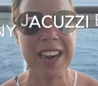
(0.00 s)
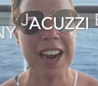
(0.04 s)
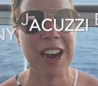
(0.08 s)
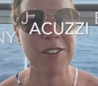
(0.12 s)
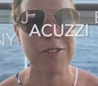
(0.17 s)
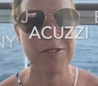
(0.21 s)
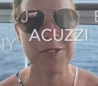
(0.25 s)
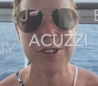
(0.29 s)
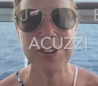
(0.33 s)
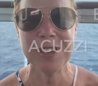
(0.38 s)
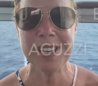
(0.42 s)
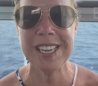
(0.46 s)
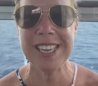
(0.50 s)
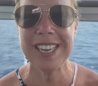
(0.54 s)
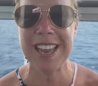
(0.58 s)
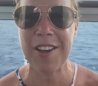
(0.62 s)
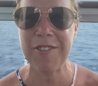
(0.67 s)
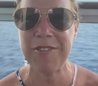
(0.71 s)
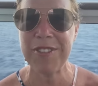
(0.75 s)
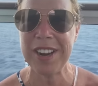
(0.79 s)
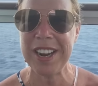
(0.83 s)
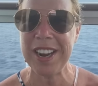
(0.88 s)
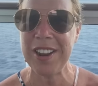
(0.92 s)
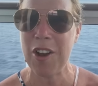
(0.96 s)
At first, it
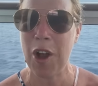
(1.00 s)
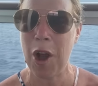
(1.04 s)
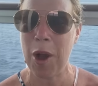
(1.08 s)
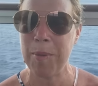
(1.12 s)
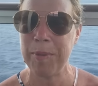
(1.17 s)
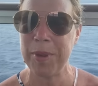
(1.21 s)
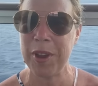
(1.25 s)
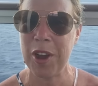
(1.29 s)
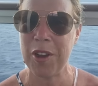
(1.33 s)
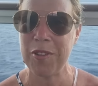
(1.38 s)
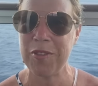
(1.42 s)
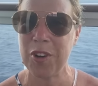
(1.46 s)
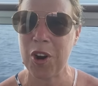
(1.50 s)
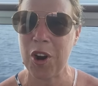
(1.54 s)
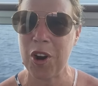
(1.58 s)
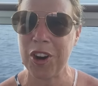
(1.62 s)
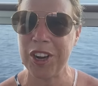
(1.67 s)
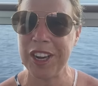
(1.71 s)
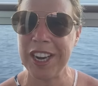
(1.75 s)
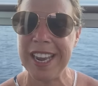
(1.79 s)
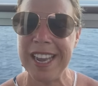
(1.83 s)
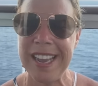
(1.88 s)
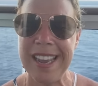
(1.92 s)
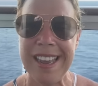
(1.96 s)
definitely caught me off
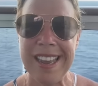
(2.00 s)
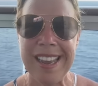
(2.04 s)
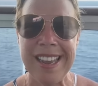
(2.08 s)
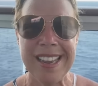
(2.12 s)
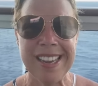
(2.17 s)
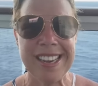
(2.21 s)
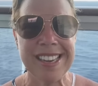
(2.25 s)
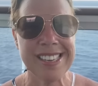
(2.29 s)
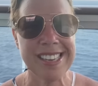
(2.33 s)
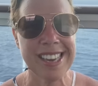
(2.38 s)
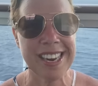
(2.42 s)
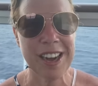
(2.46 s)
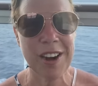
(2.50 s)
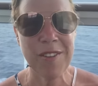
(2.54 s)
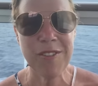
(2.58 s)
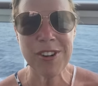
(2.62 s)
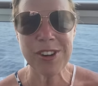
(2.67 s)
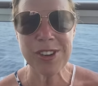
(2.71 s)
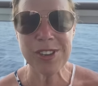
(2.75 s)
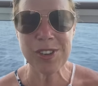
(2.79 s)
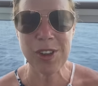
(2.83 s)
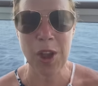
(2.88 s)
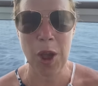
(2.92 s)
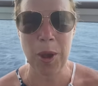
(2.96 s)
guard because I
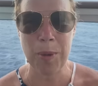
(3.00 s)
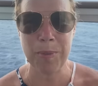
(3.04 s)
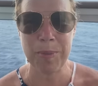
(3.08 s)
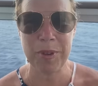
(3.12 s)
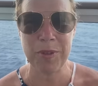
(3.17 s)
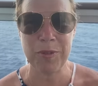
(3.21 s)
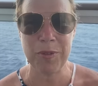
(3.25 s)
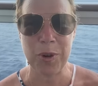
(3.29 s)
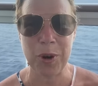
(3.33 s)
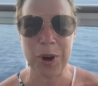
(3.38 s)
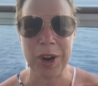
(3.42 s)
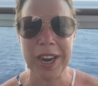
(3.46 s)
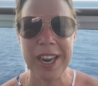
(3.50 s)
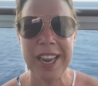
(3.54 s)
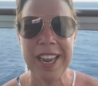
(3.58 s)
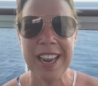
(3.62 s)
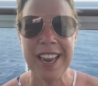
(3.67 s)
never saw it before.